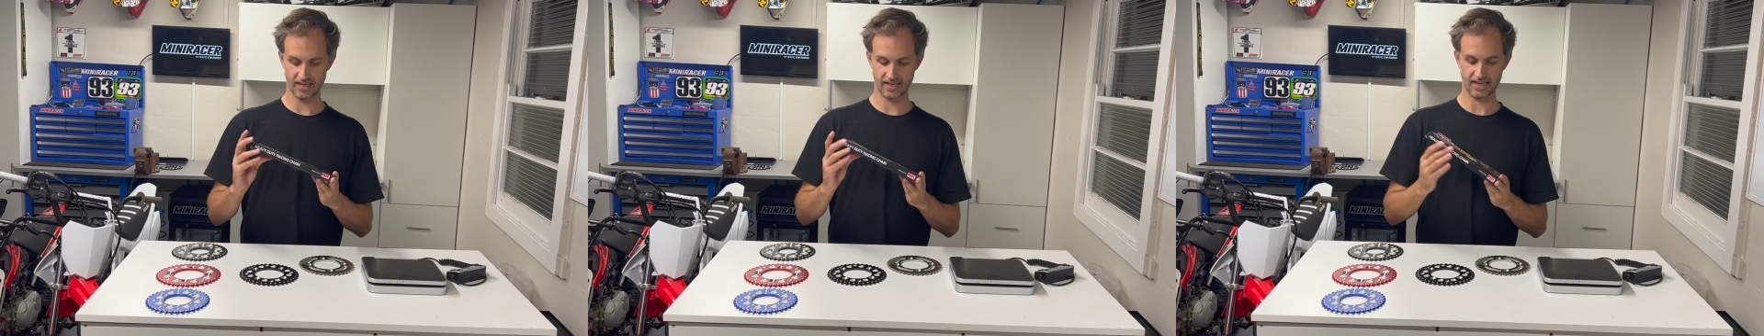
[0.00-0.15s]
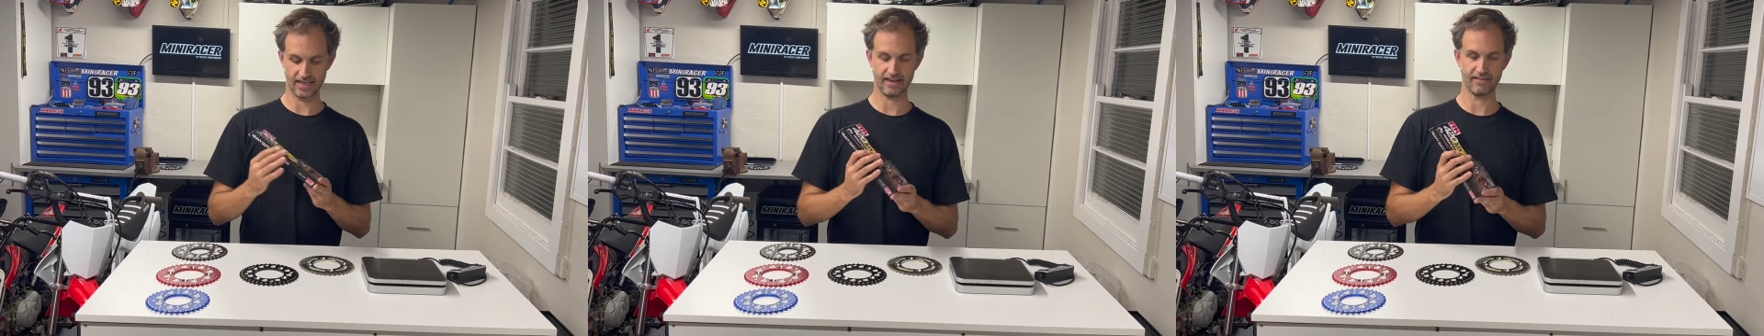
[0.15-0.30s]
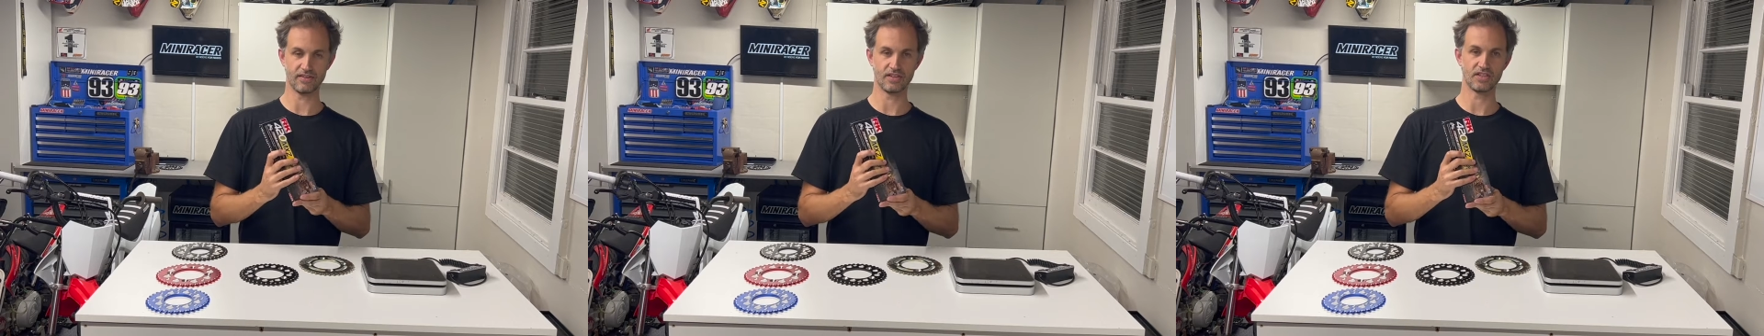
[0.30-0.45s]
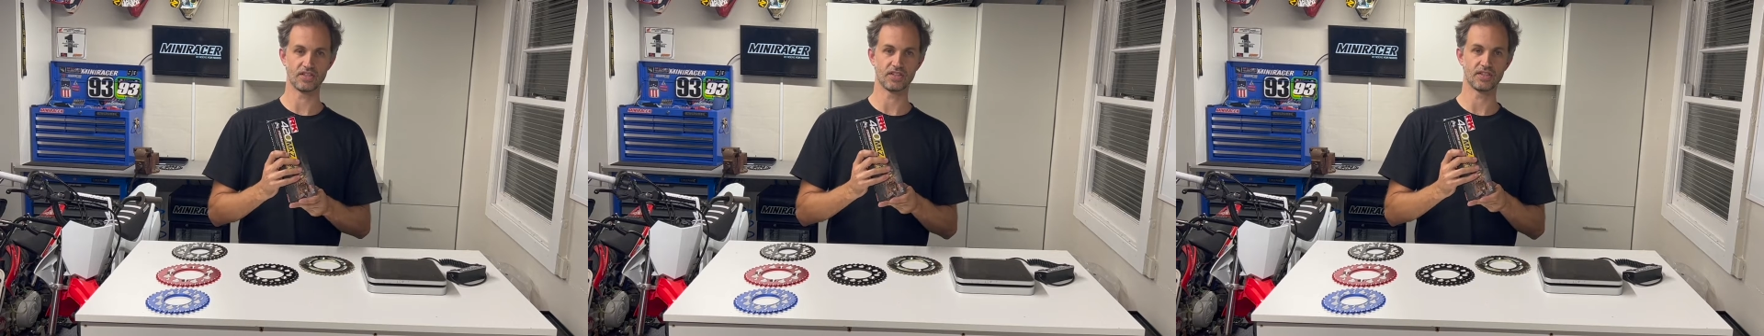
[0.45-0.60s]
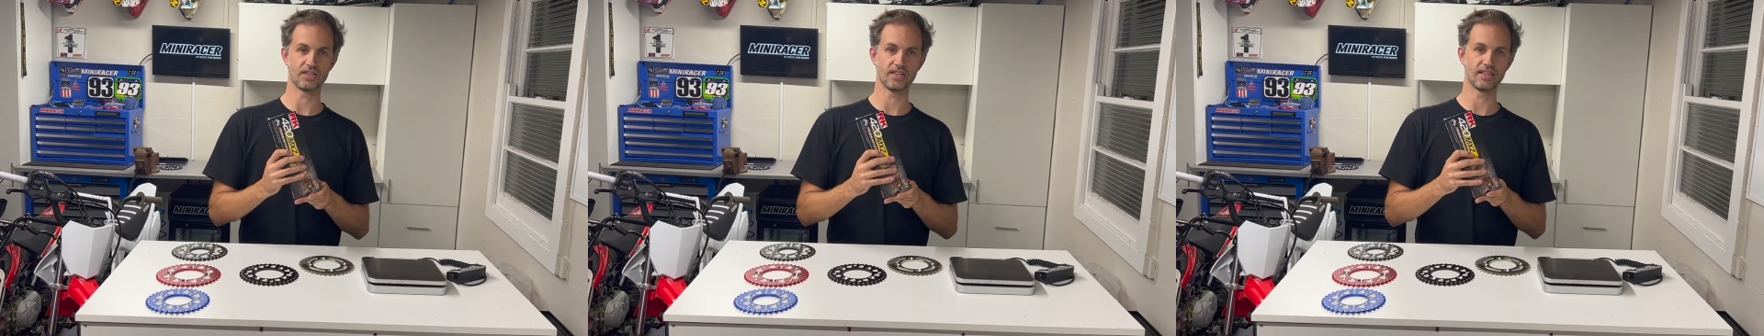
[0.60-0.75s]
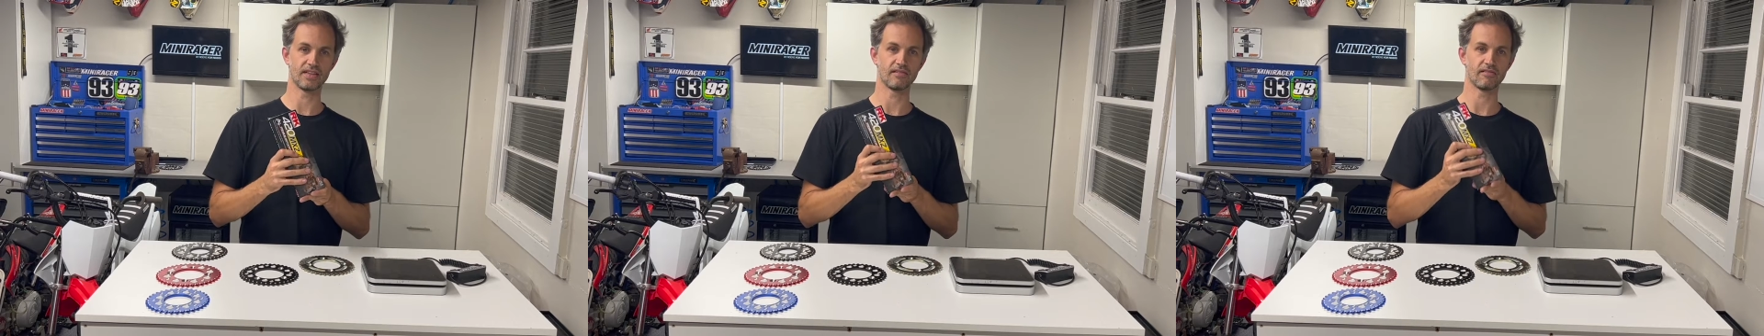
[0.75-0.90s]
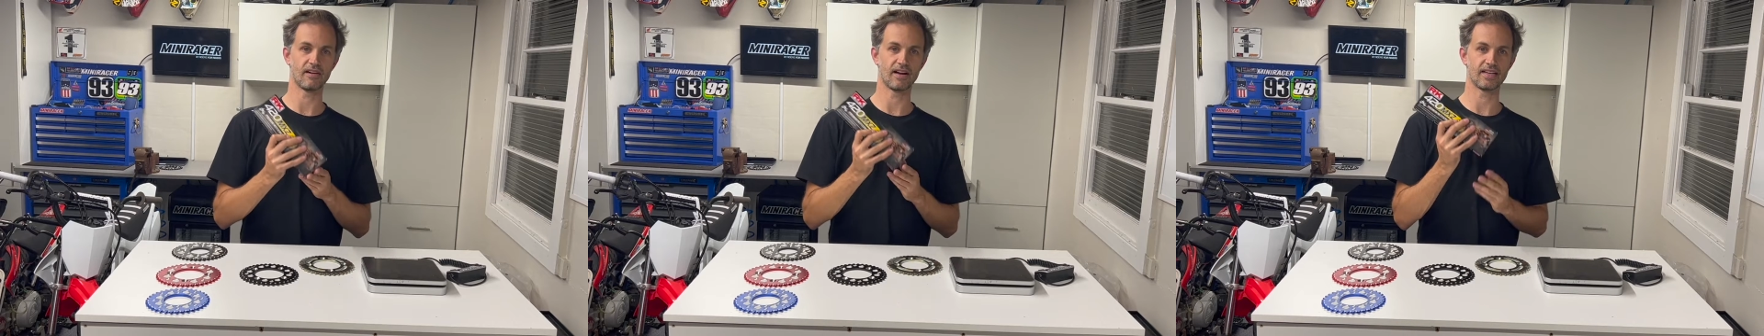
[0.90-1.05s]
heavy duty
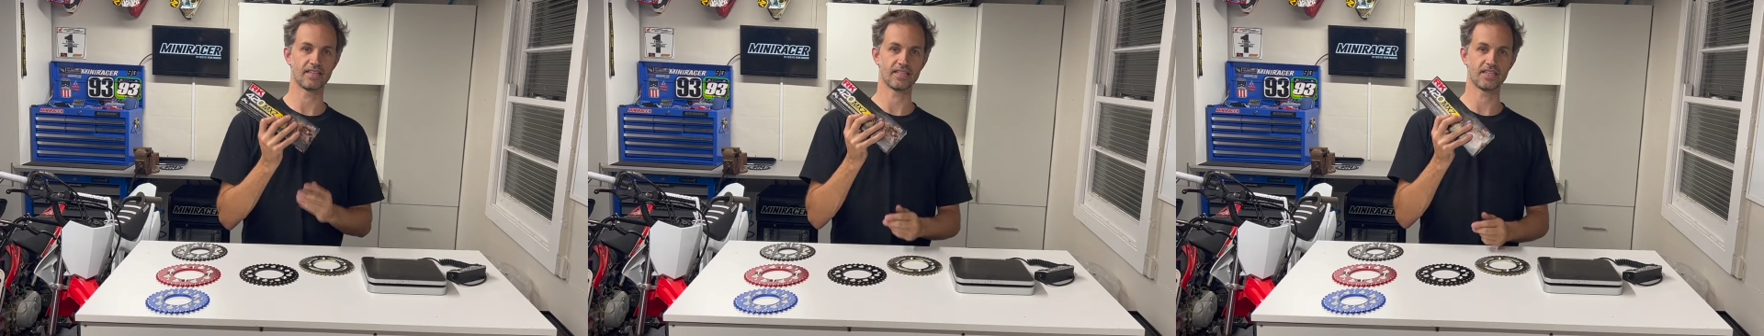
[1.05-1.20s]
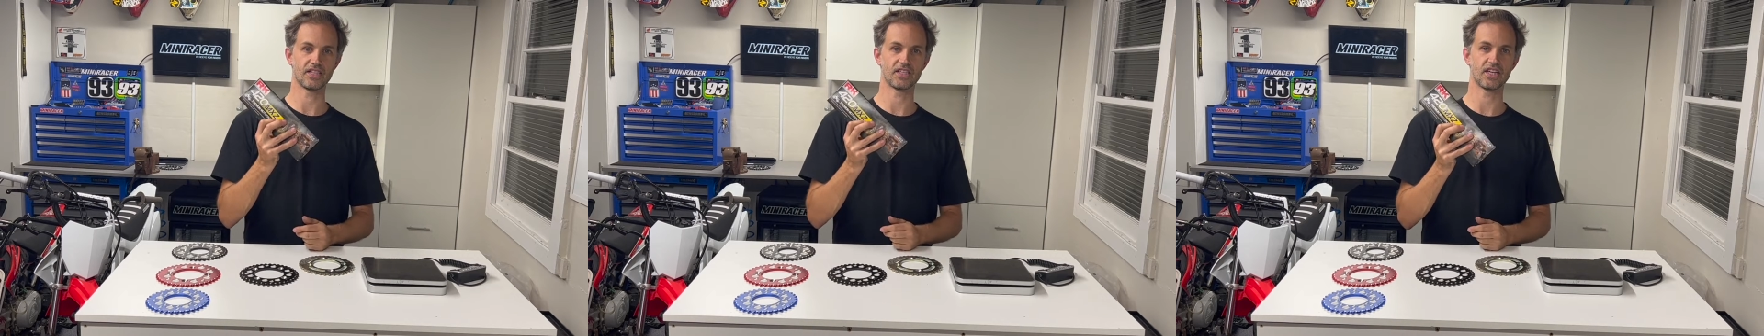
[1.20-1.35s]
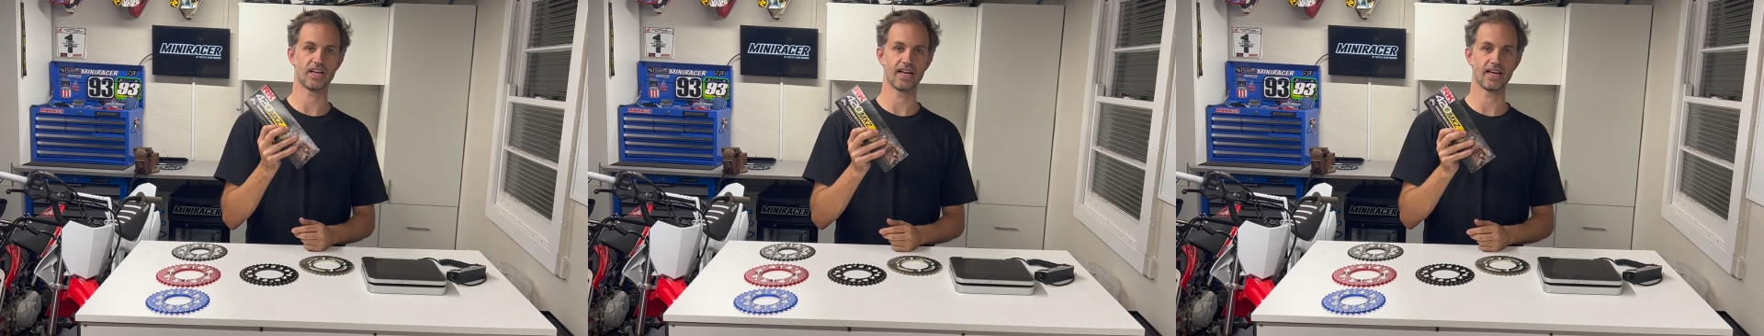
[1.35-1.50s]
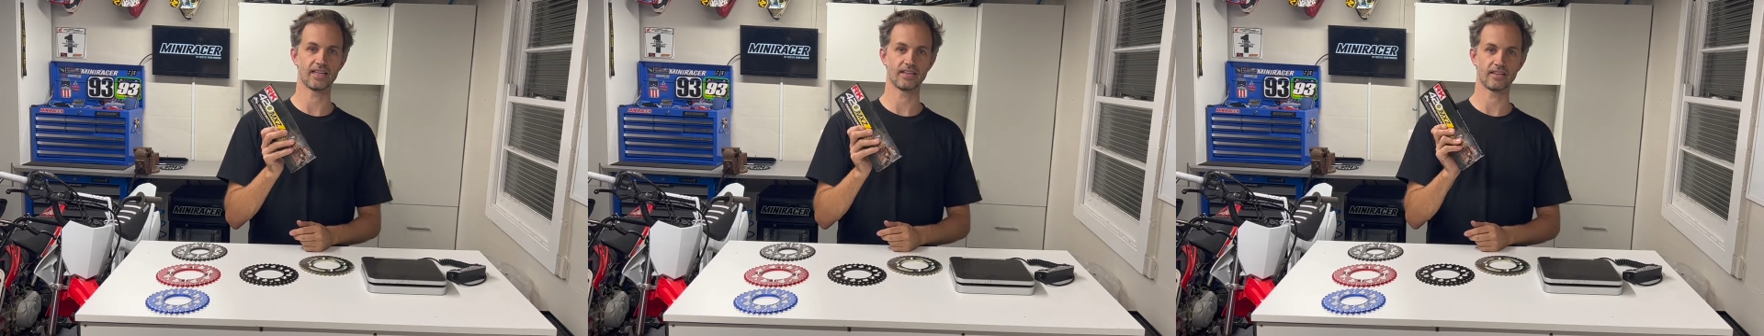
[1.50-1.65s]
racing chain